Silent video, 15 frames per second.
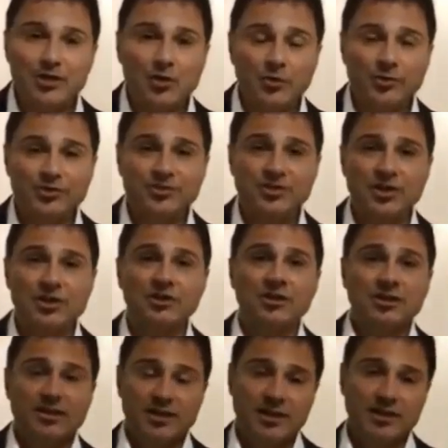cortisol
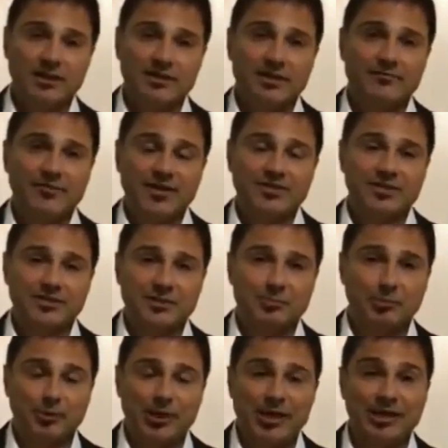effects on the
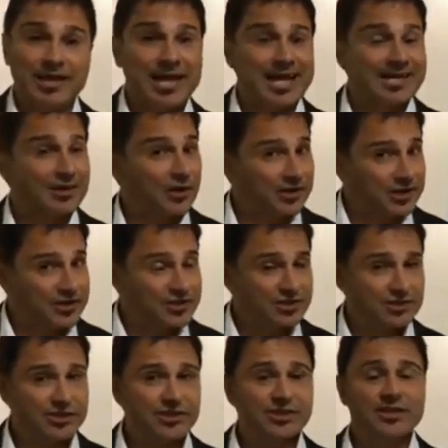brain and on
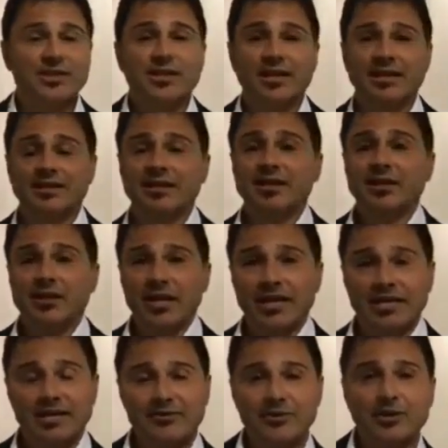insulin, and
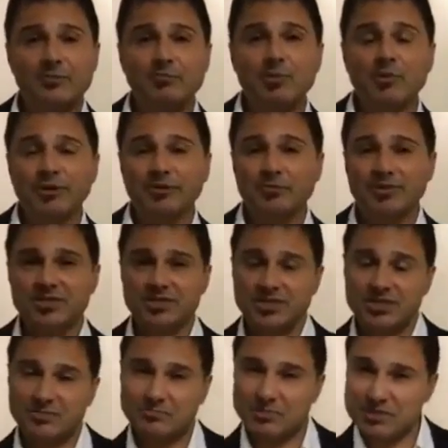another component which is
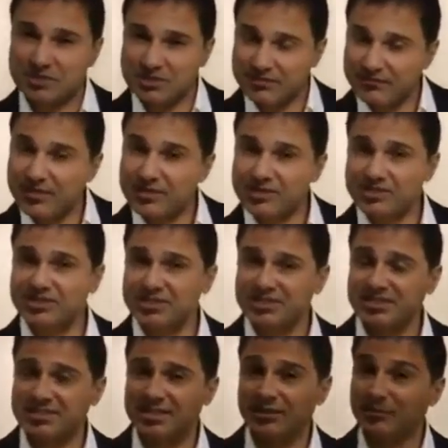a specific
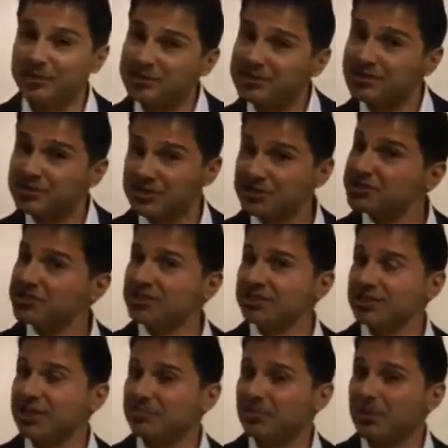ginsenoside. When you see ginseng
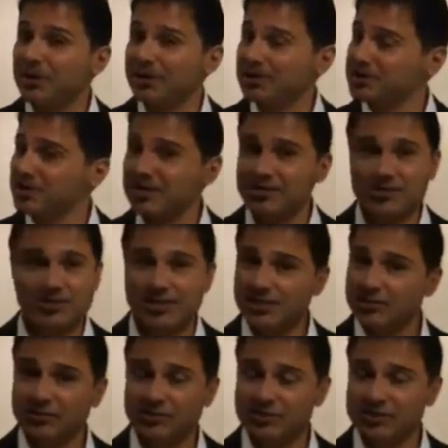in that product, it's not just
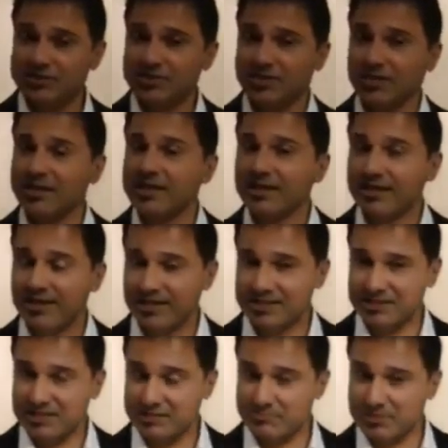any old ginseng.
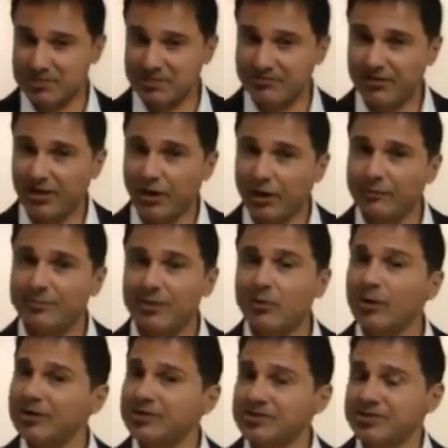It's a specific
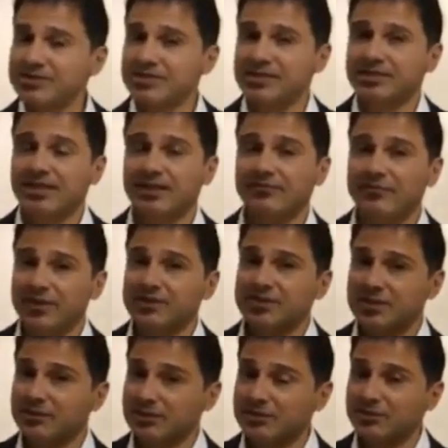RB1 ginseng that
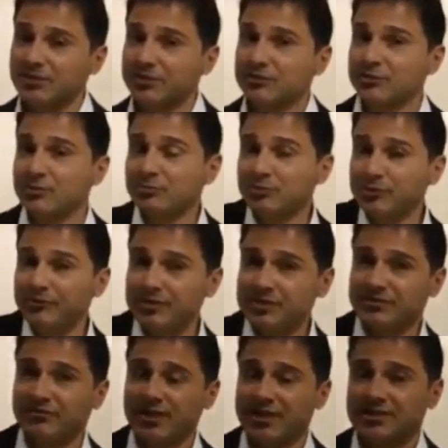affects serotonin to improve
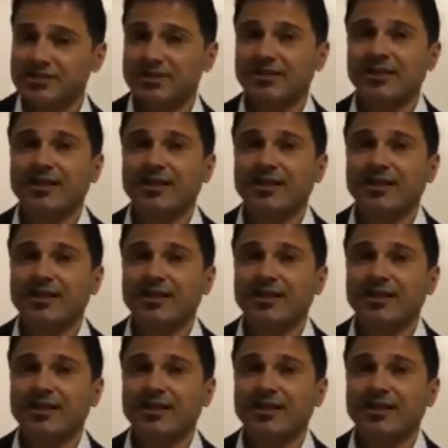its effects.